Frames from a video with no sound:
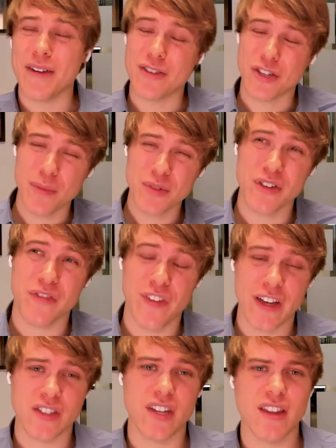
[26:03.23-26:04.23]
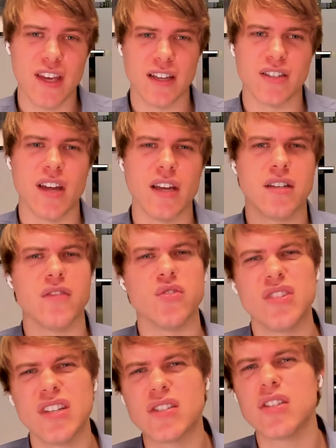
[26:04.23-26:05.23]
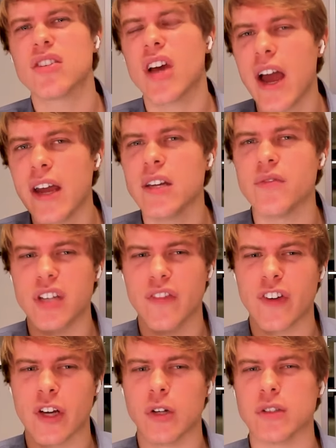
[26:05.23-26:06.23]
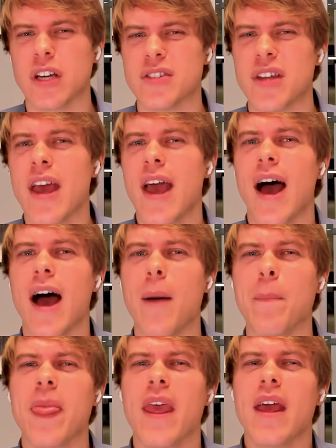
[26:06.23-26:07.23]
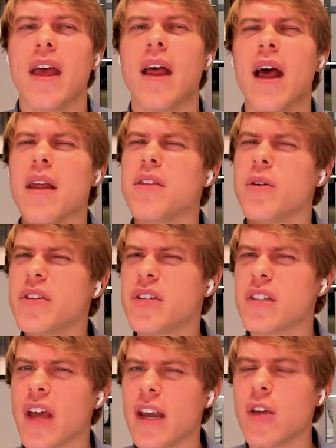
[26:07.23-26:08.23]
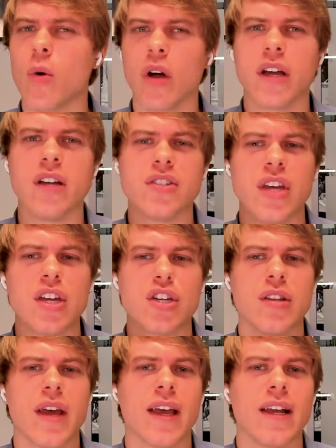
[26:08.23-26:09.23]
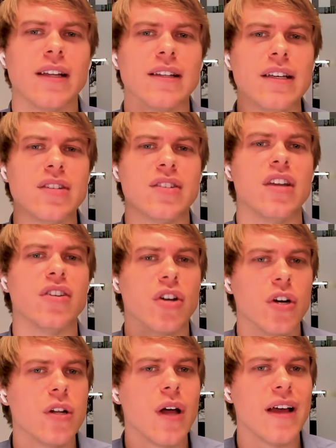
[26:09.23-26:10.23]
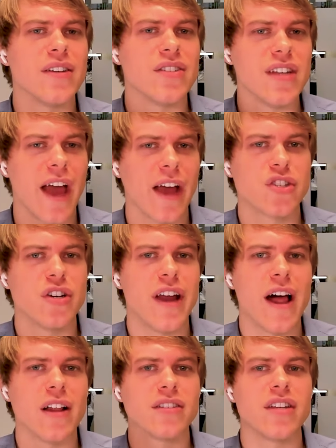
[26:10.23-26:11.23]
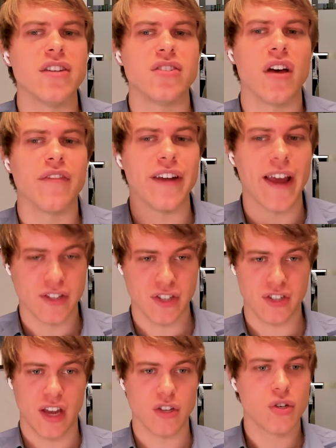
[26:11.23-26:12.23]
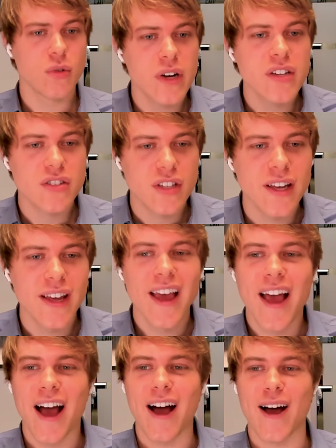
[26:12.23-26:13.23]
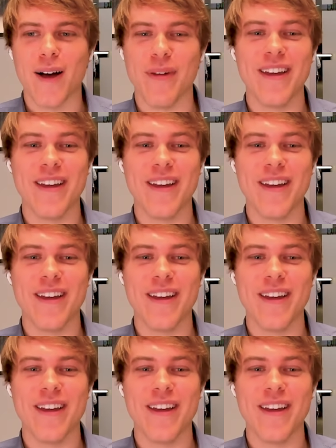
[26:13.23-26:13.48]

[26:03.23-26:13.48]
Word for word: In terms of fixing the incentives, this is kind of difficult because um, uh, there isn't any organization that can at least internalize the externalities of an existential risk. Um,